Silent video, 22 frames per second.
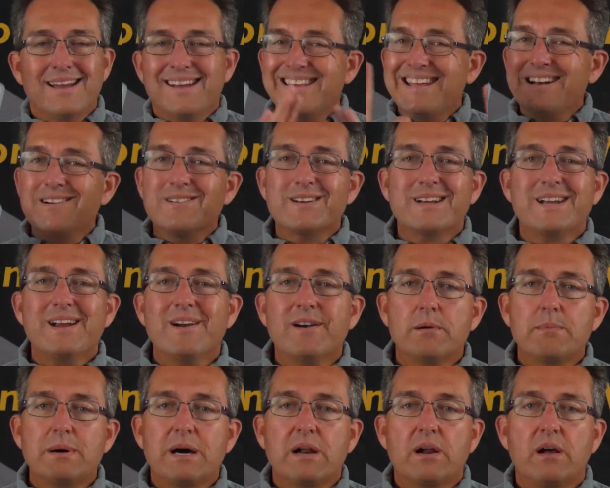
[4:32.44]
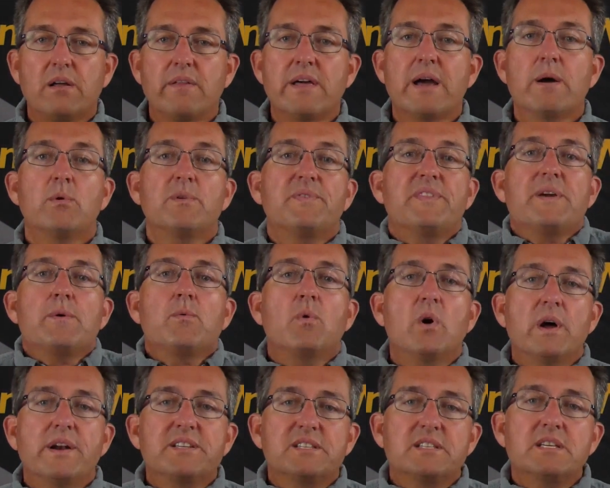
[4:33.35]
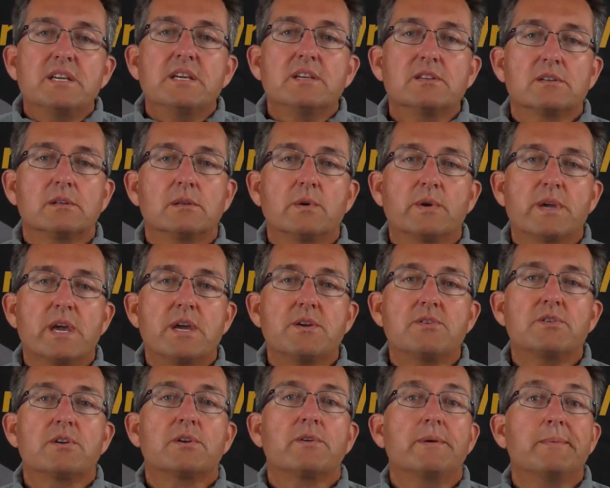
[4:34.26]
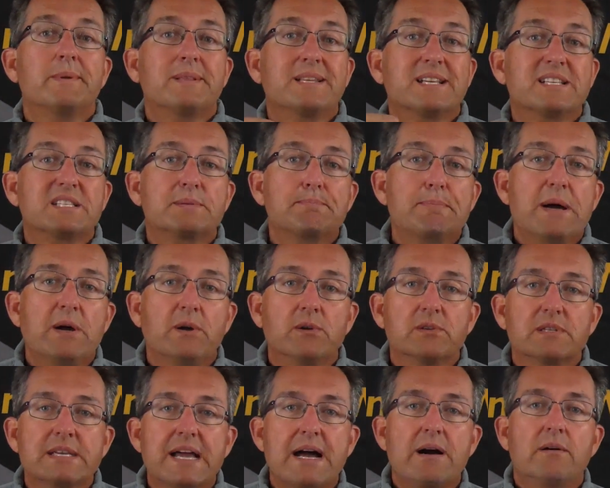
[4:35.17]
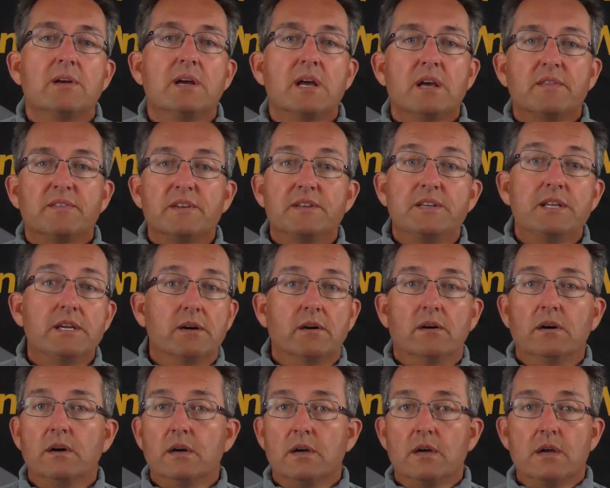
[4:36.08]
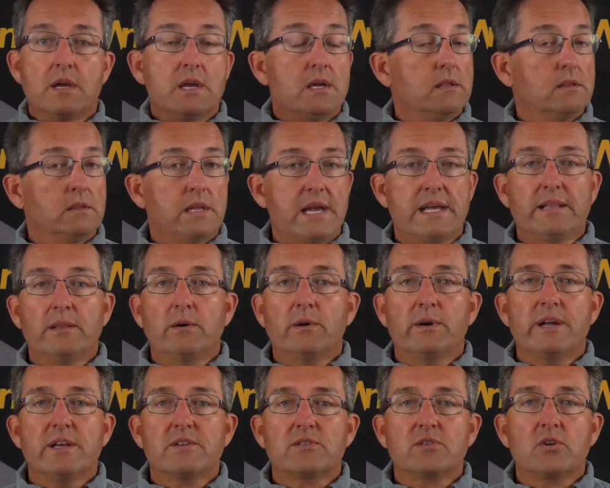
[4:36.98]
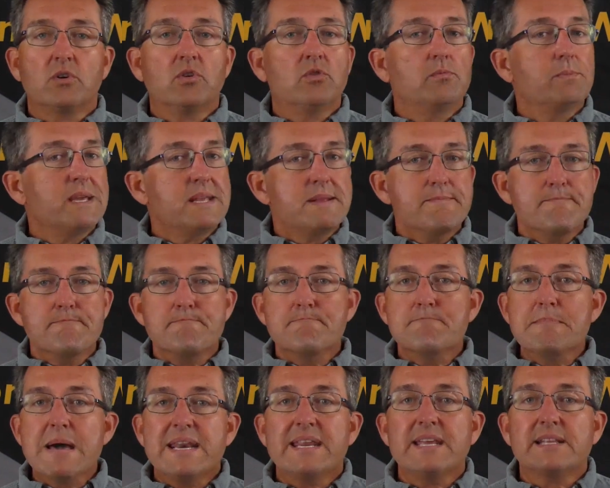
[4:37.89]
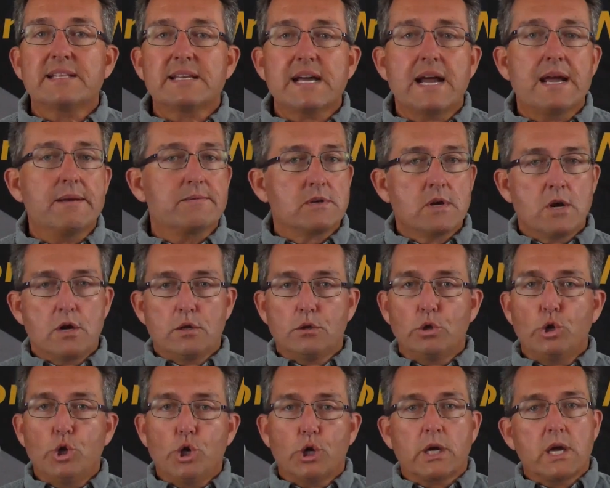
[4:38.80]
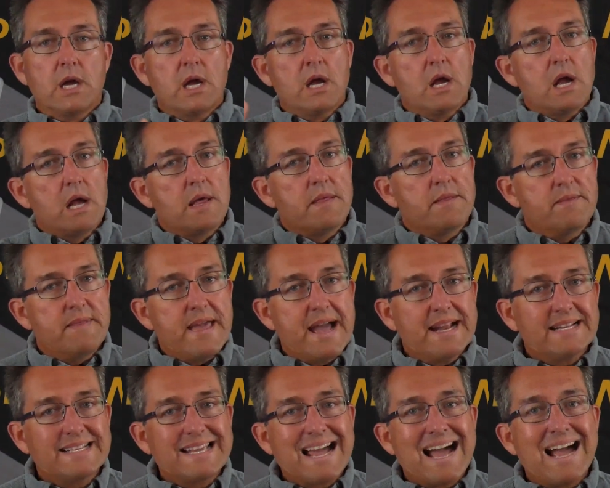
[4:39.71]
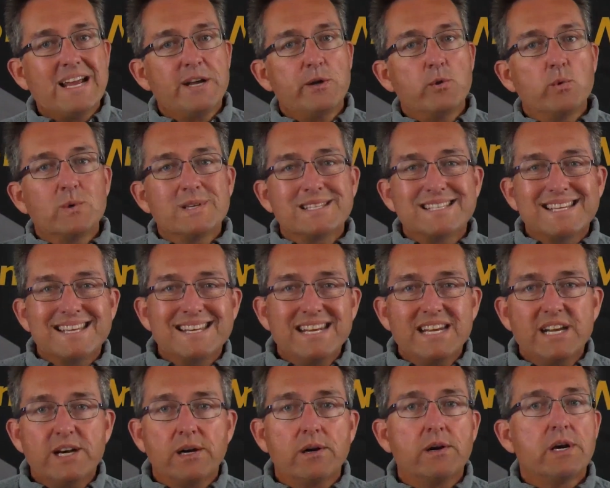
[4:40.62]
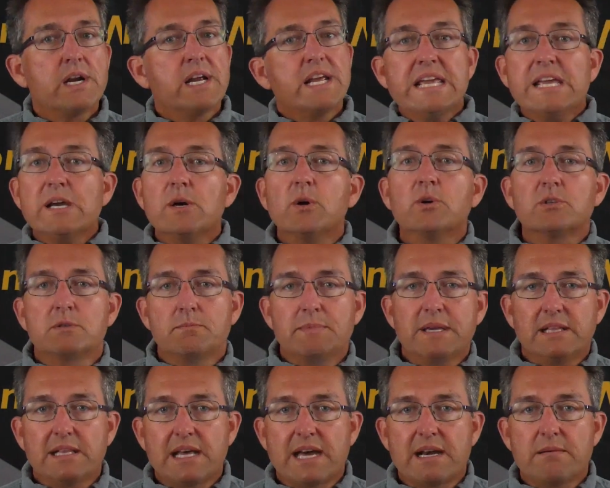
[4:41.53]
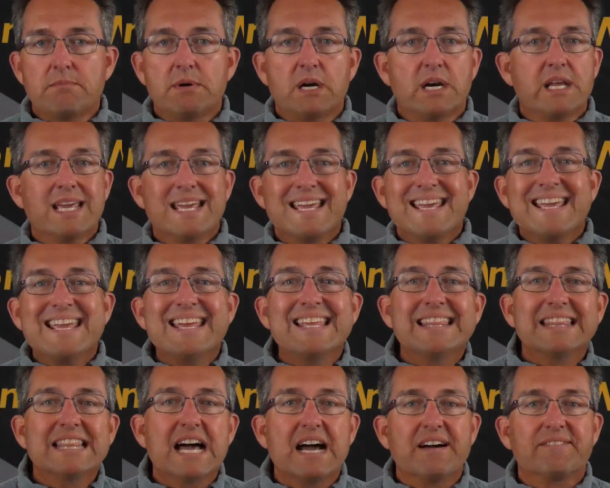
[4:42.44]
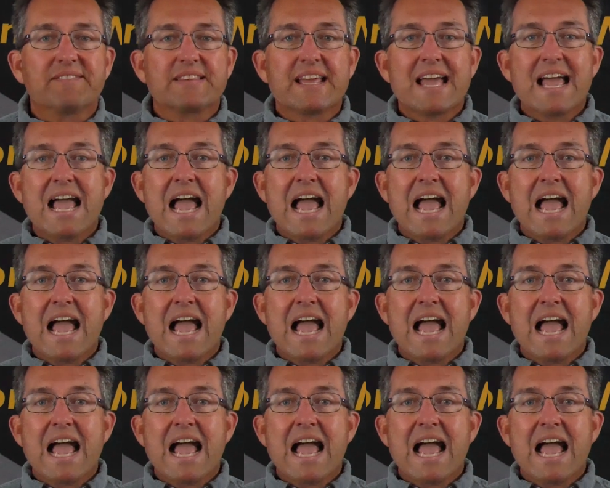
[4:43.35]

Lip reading: They don't care about all that. What they want to see is a location agreement that spells out the deal. Landlord has told me many a times, look, that guy who was in here, he owes me a lot of money. He left.